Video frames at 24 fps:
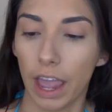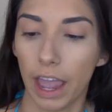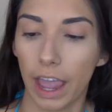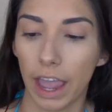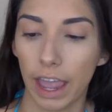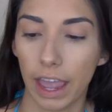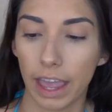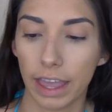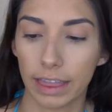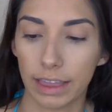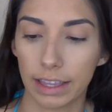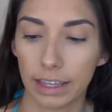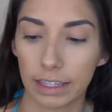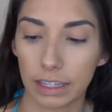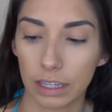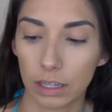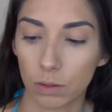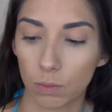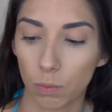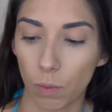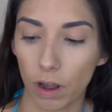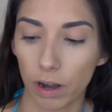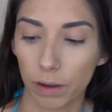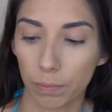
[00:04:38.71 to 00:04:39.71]
and this
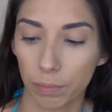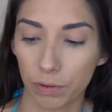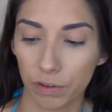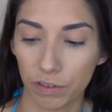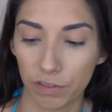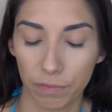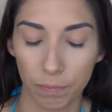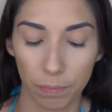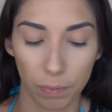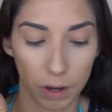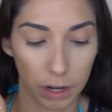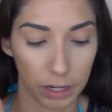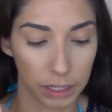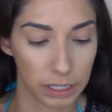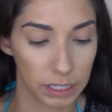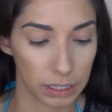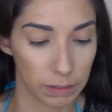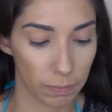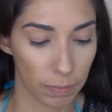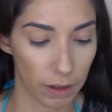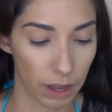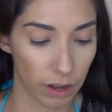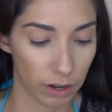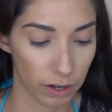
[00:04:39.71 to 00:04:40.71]
is waterproof
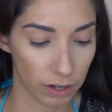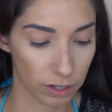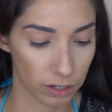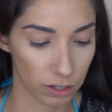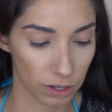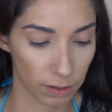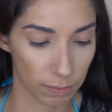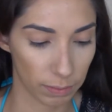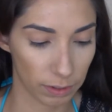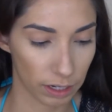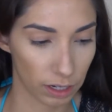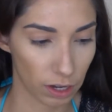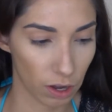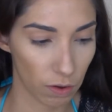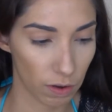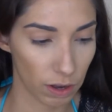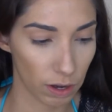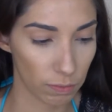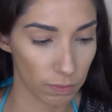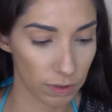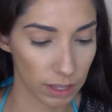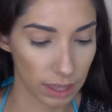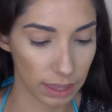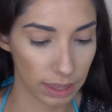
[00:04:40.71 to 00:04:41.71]
bronzing powder, so I'm going to go
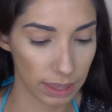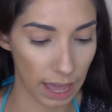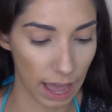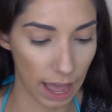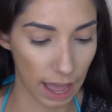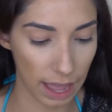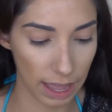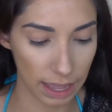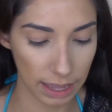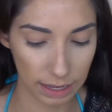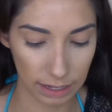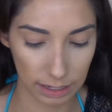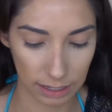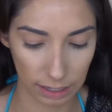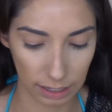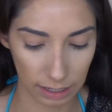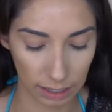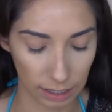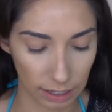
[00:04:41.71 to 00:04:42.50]
in with that.